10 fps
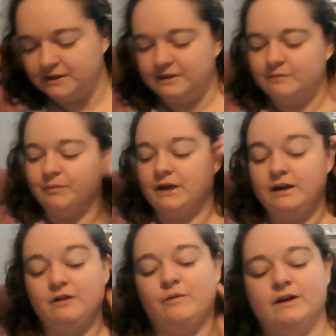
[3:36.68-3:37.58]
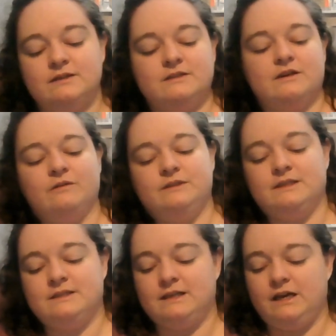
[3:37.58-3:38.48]
But anyways, so to
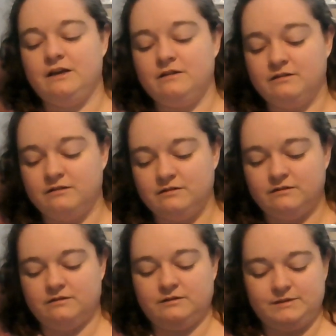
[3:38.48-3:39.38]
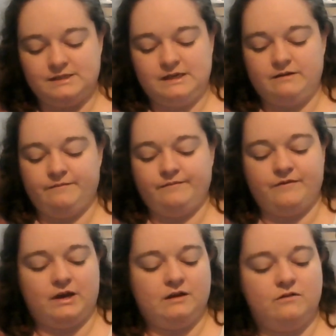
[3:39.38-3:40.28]
see, let me see if
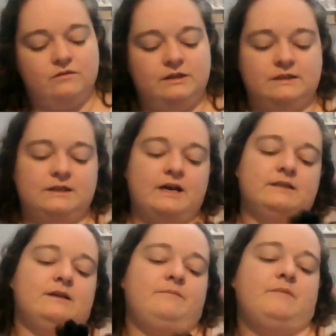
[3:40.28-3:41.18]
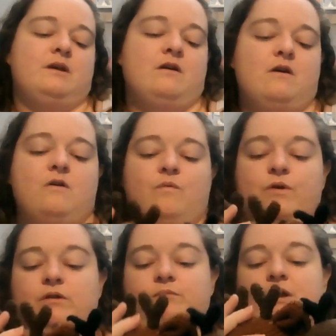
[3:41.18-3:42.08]
I can hold these guys up where
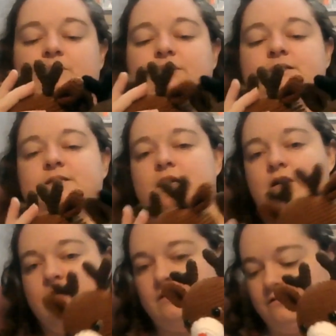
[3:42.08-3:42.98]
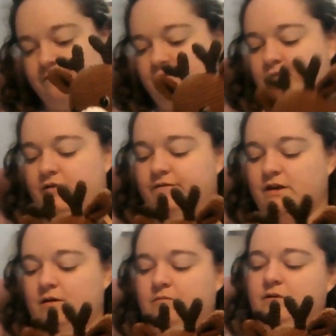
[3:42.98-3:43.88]
you'll be able to see all 4 of
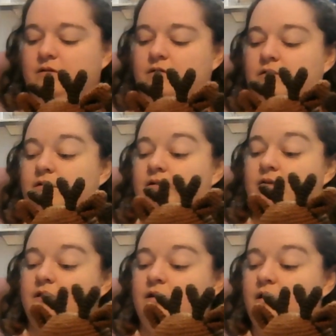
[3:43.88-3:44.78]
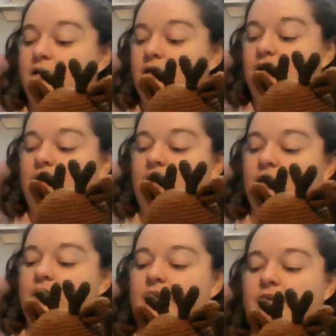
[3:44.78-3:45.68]
them and
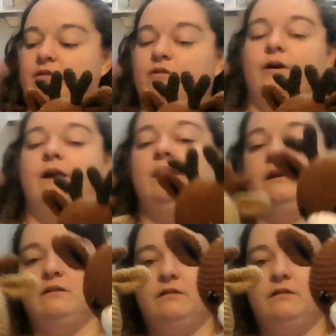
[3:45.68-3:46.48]
kind of the gradient.